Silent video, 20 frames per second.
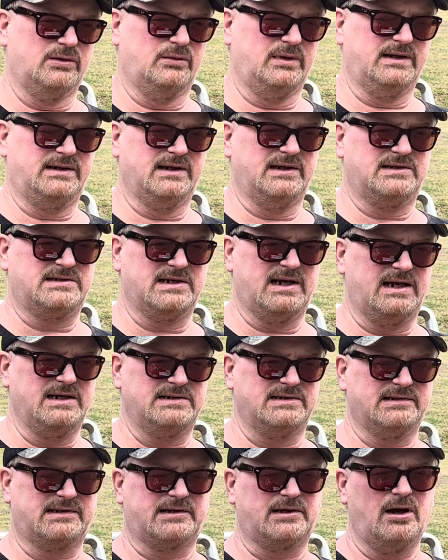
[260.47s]
we did Change
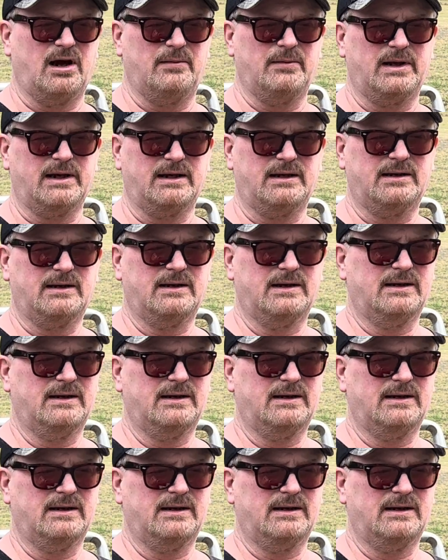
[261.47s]
Is Coming.